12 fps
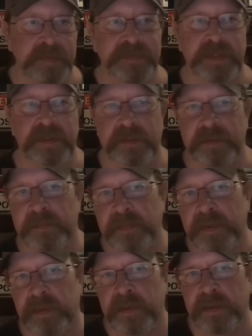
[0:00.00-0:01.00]
belief system,
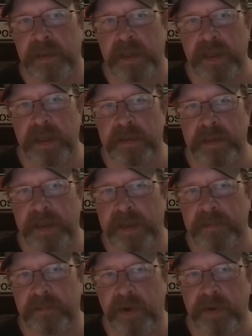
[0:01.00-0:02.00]
and
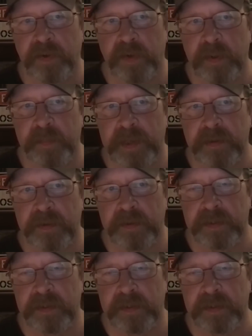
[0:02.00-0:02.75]
that arguing about